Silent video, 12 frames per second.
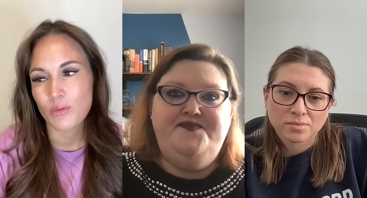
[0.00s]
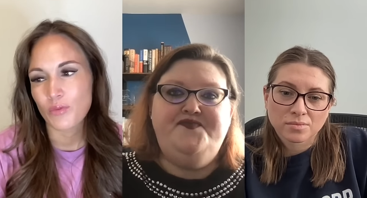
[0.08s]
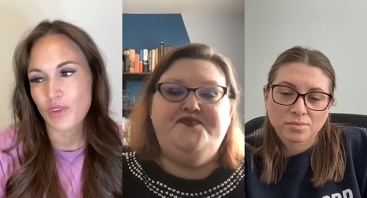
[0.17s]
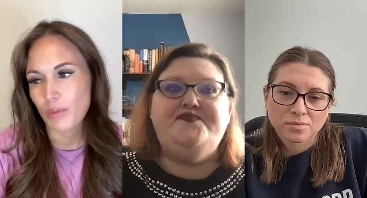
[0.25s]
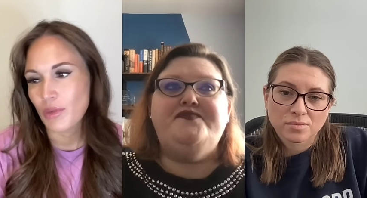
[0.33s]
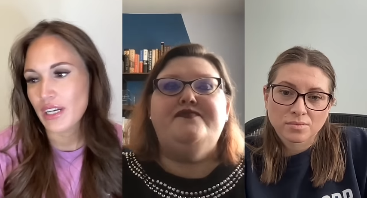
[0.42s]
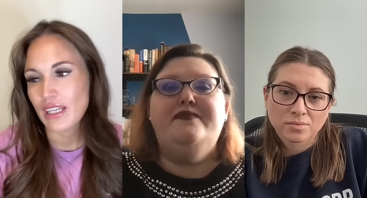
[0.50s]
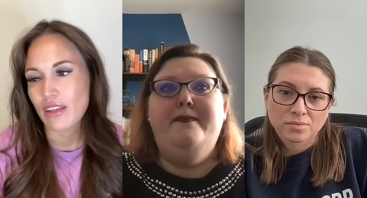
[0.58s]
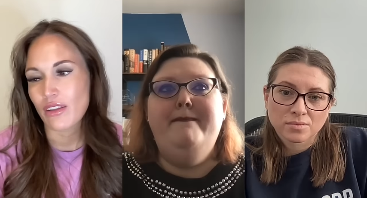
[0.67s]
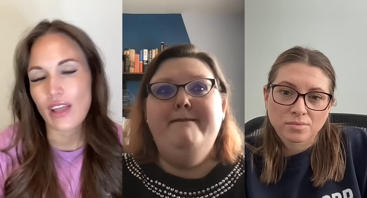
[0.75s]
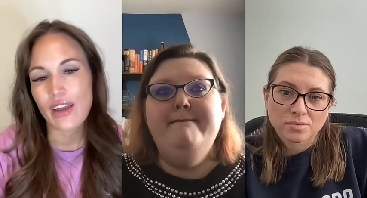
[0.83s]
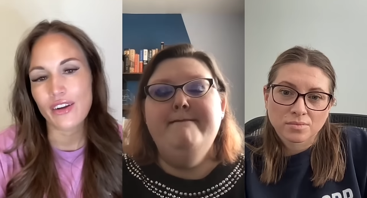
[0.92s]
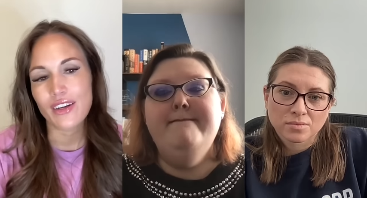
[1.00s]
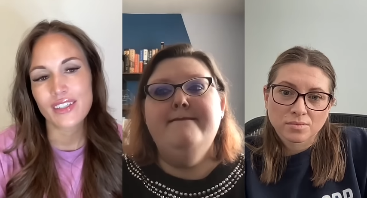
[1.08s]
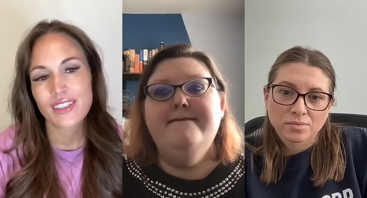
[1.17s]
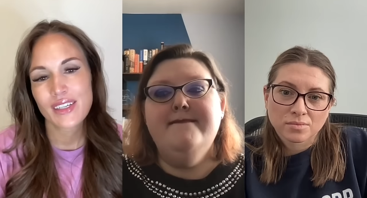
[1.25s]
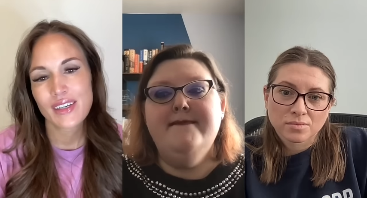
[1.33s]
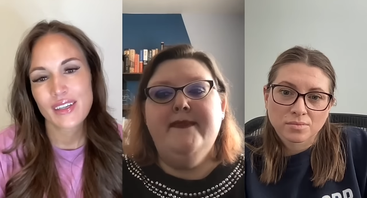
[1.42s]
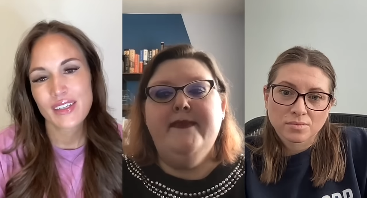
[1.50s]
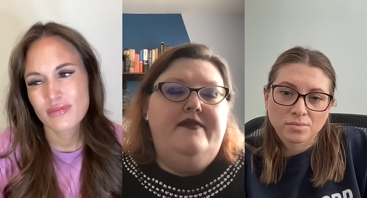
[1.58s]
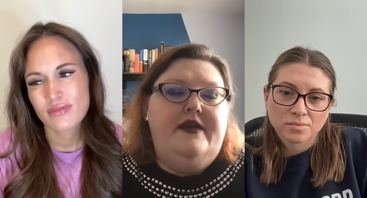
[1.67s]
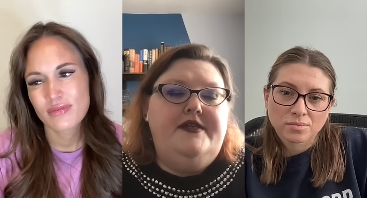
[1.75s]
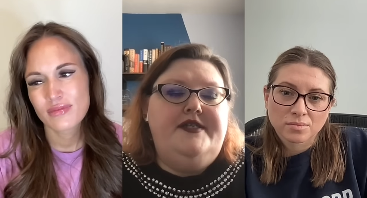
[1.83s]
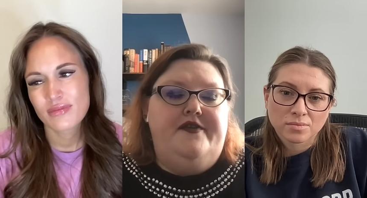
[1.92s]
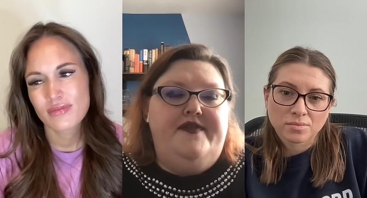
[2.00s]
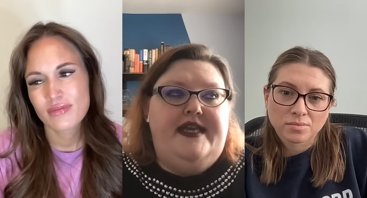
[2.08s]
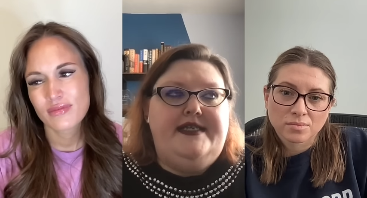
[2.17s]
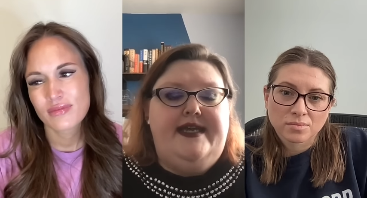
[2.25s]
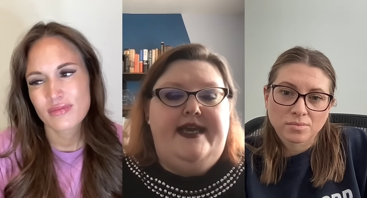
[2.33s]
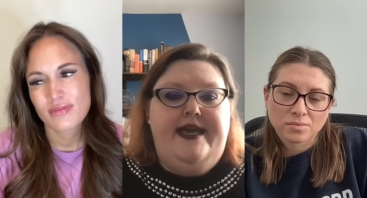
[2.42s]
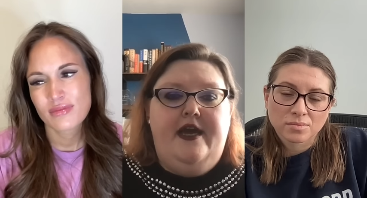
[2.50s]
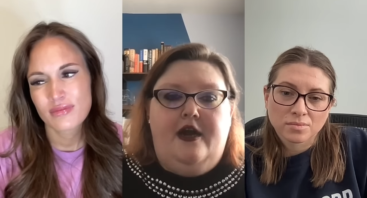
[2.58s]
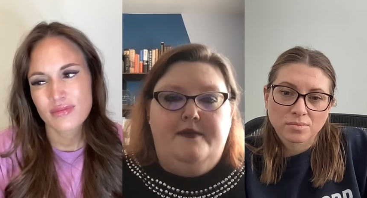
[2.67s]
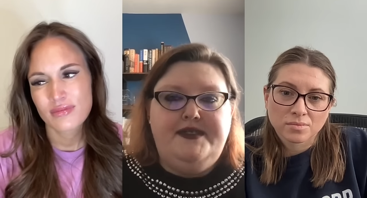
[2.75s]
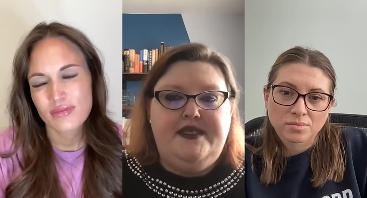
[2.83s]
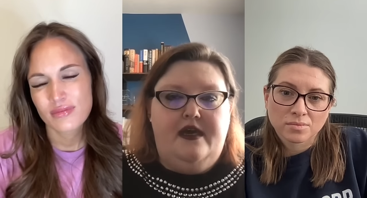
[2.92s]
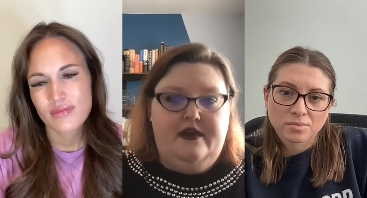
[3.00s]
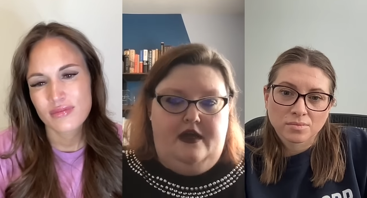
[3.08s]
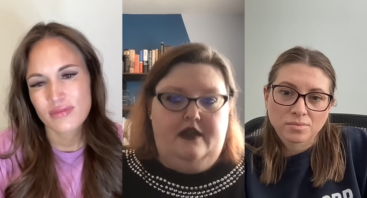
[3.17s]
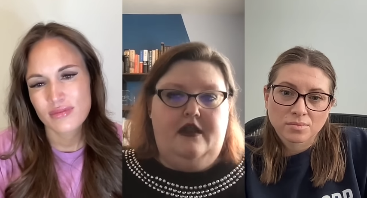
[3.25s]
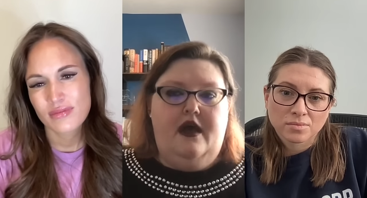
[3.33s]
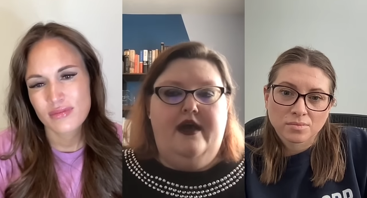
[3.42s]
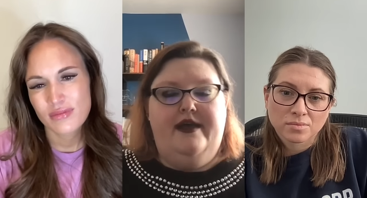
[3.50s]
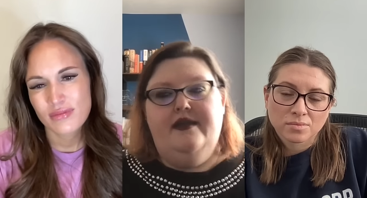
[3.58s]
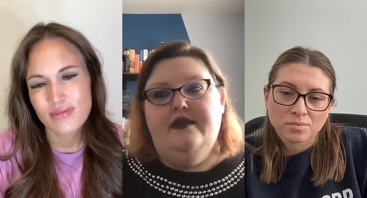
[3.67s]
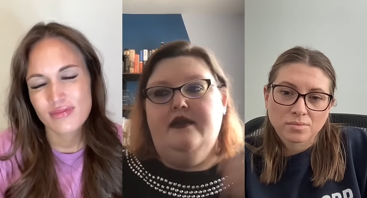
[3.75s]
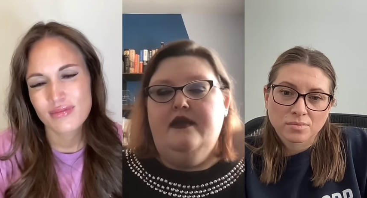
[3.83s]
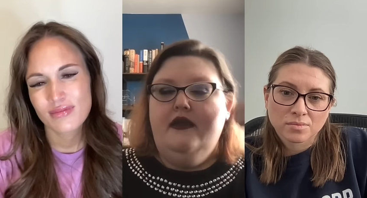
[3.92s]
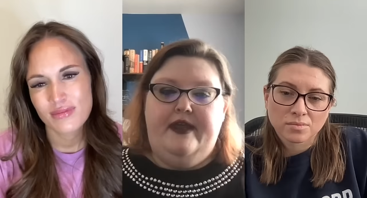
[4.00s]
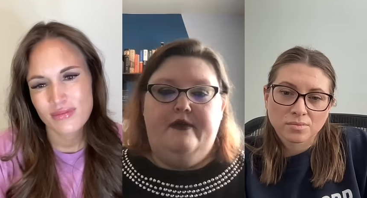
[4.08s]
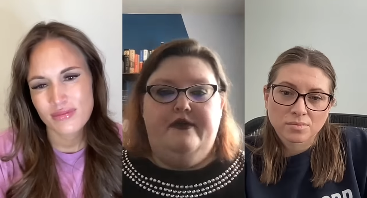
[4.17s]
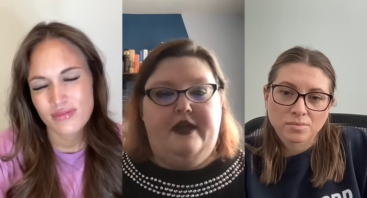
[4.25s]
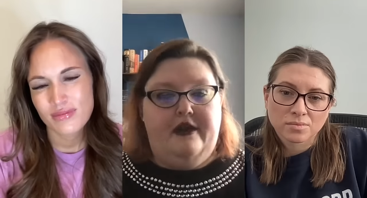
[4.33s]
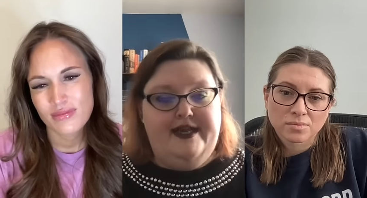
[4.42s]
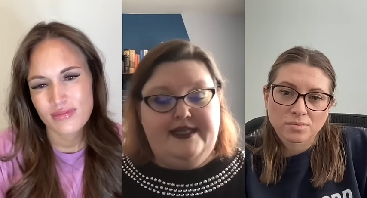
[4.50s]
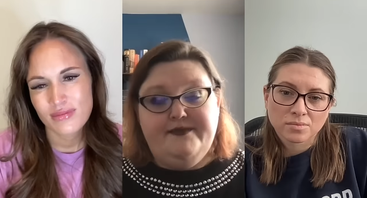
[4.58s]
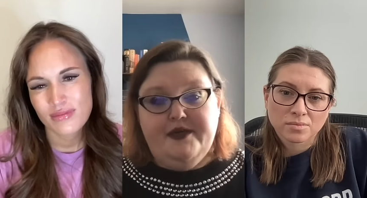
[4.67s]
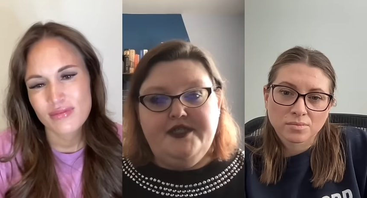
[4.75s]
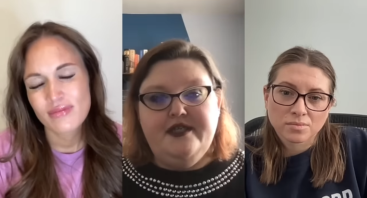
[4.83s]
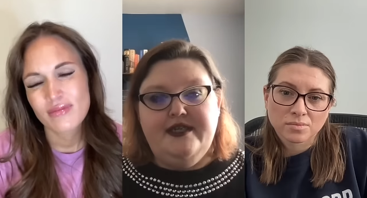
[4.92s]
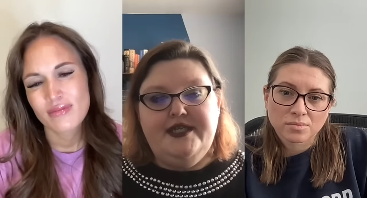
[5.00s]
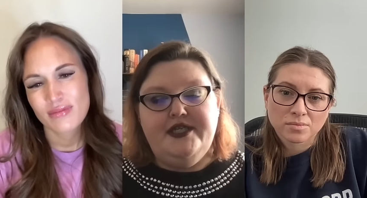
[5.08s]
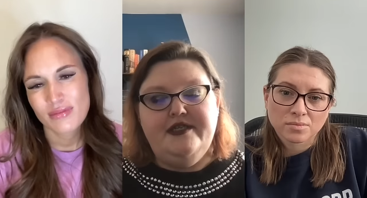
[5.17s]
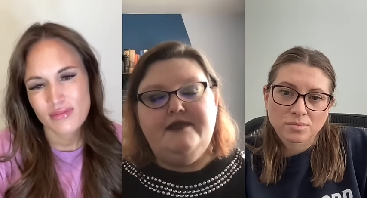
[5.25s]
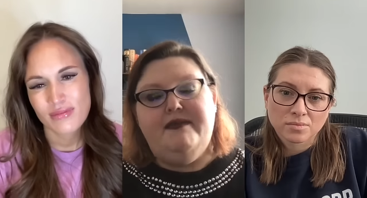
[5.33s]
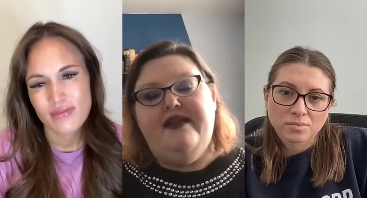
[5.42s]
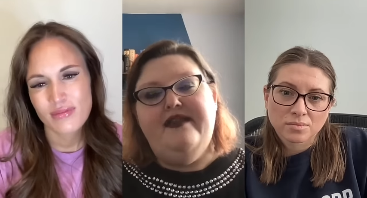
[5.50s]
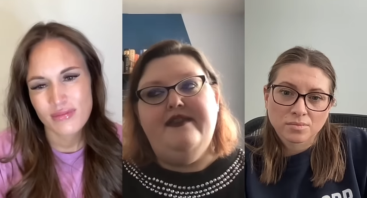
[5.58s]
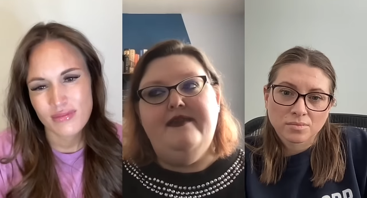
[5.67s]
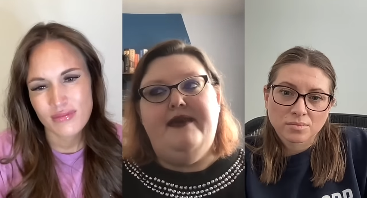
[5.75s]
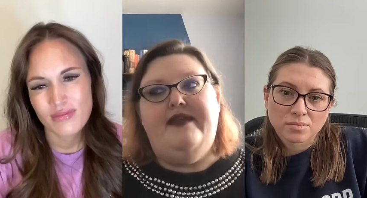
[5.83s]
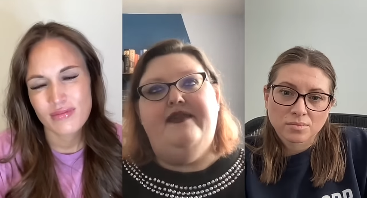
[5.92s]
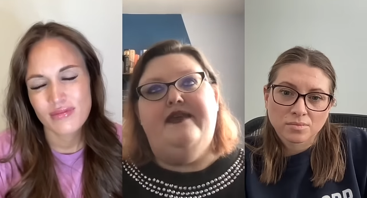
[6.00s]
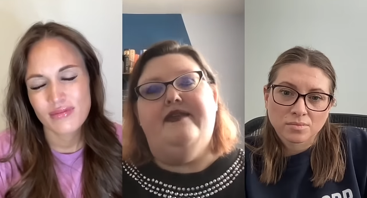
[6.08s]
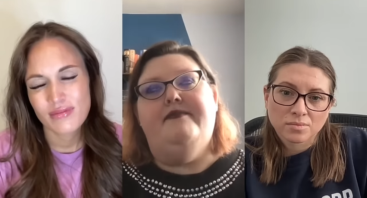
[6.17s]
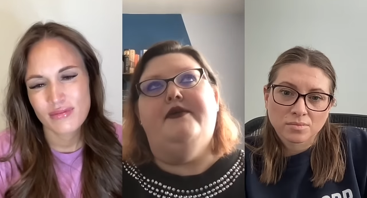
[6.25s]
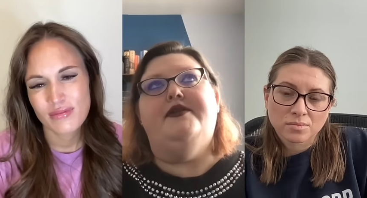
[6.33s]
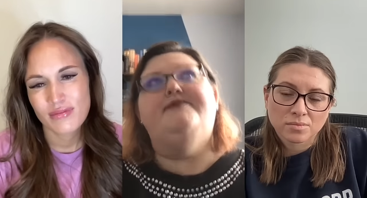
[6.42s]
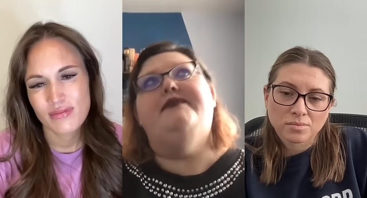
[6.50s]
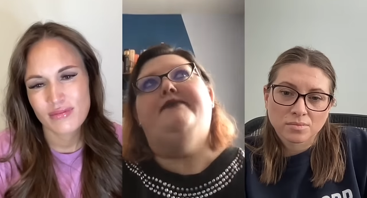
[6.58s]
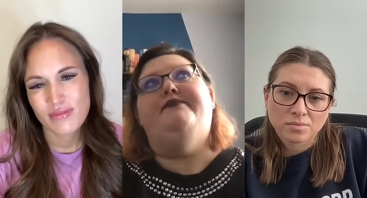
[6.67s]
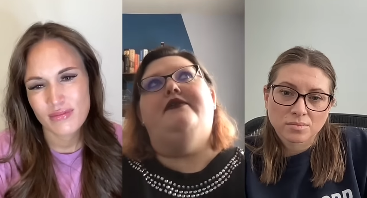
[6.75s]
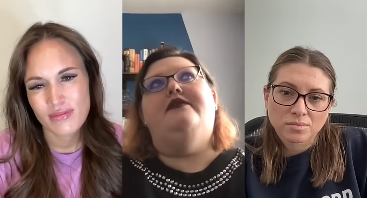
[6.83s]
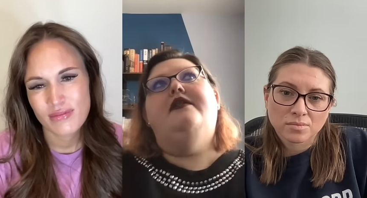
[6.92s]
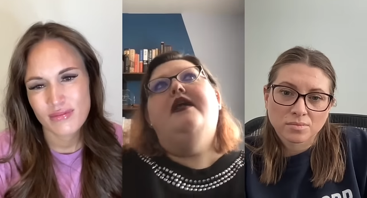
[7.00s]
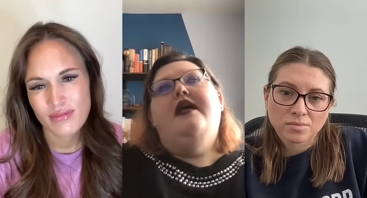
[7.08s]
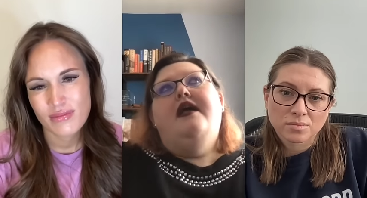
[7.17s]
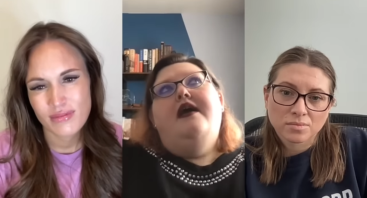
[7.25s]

Speaker 1: from reading the letter?
Speaker 2: There are certain things that he harps on a lot that, are his personal issues, but I think the main thing that most people